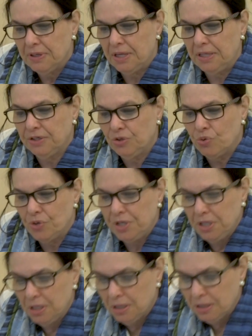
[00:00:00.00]
and
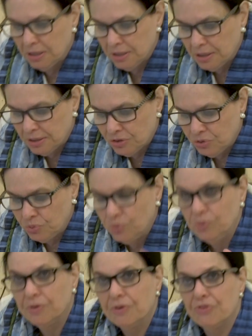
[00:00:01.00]
going
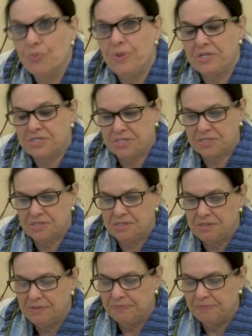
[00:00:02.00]
to the west.